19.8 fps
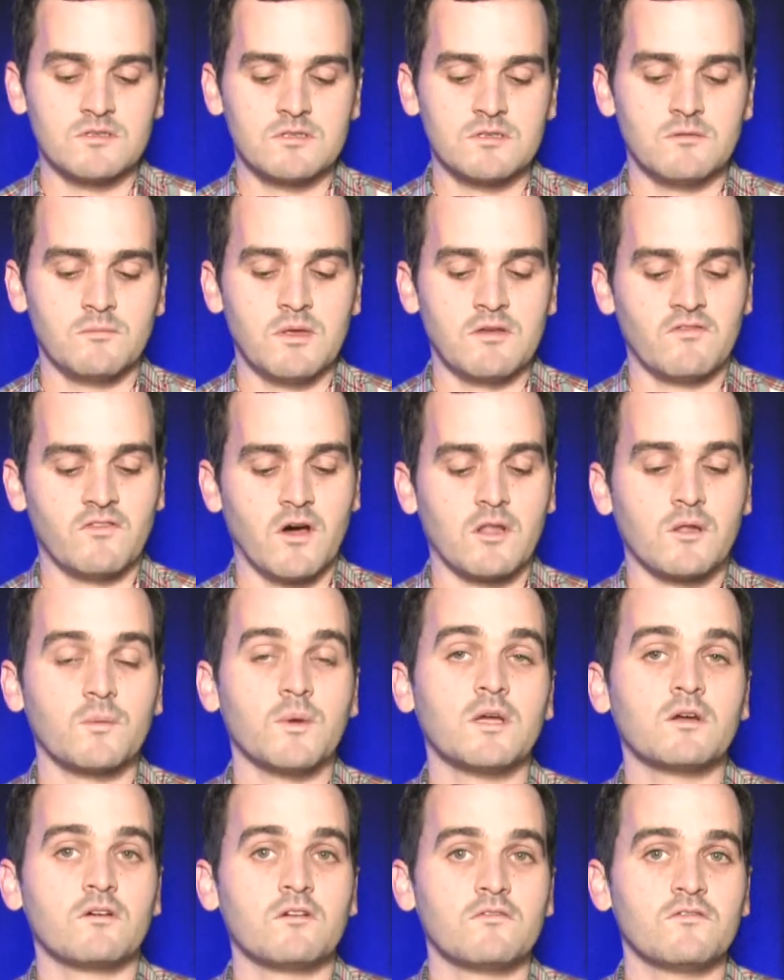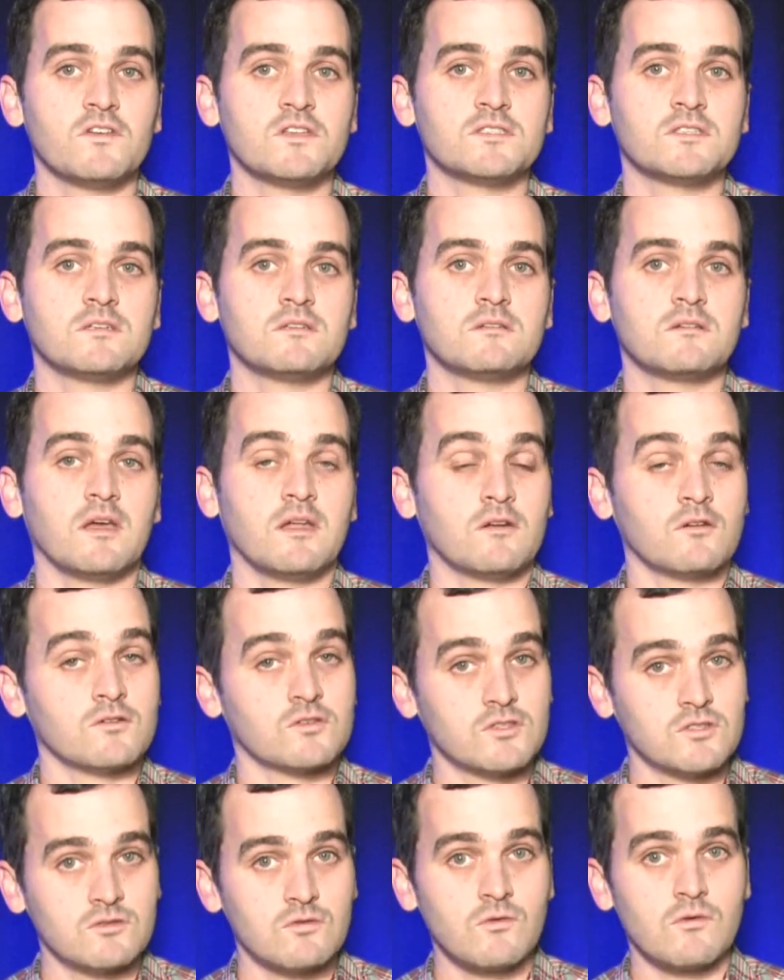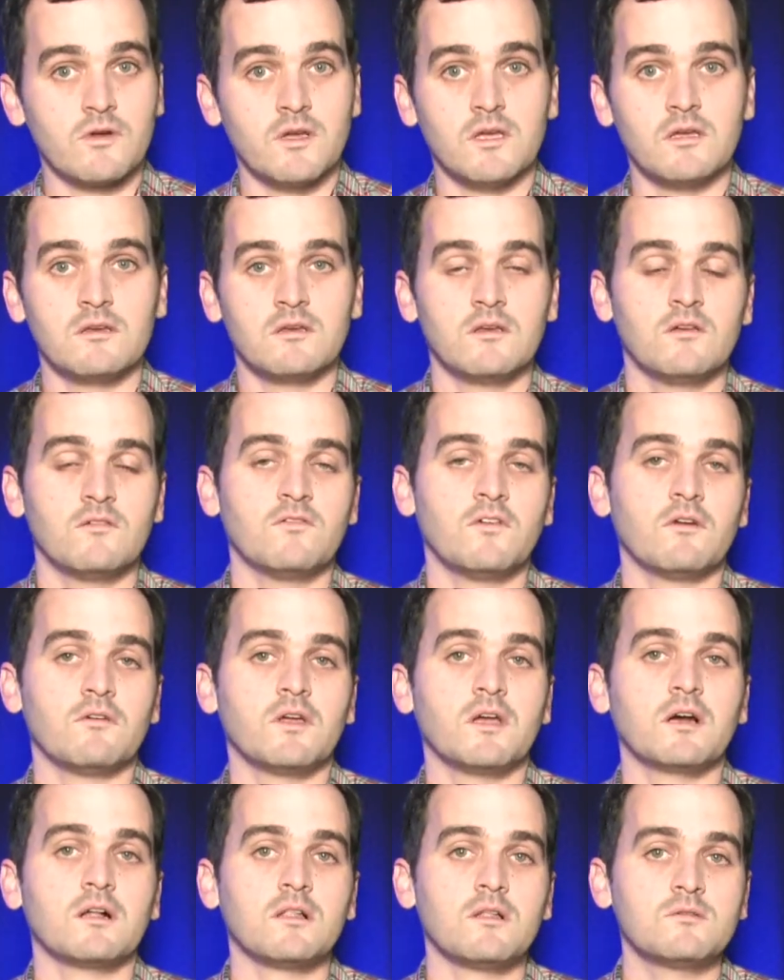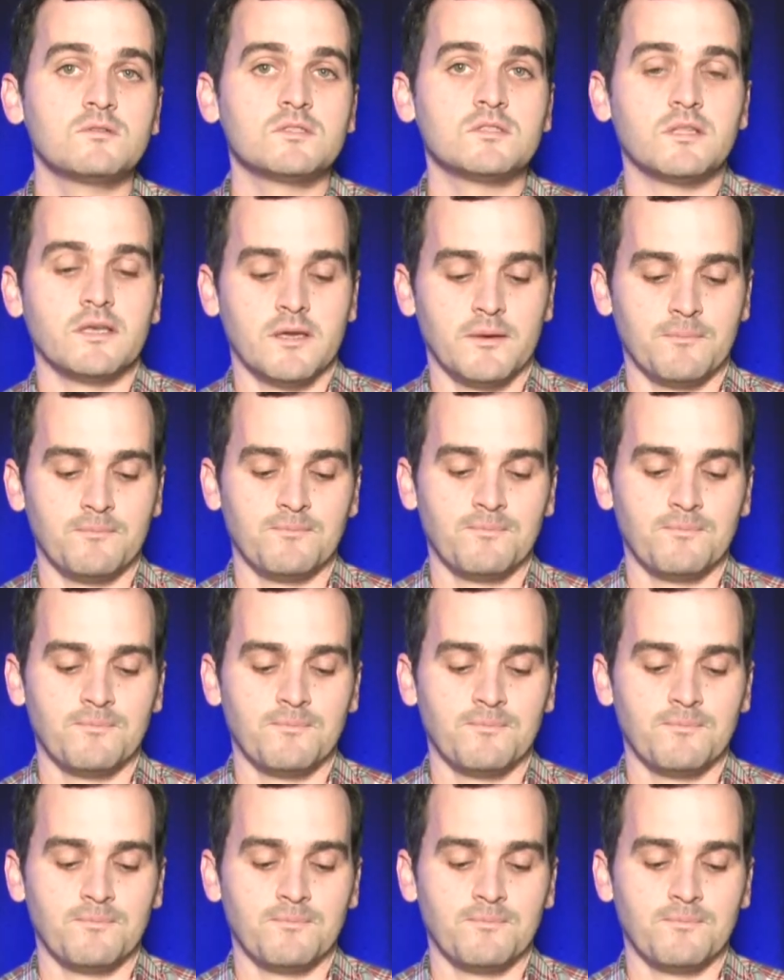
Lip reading: to be following her visit and her story very closely.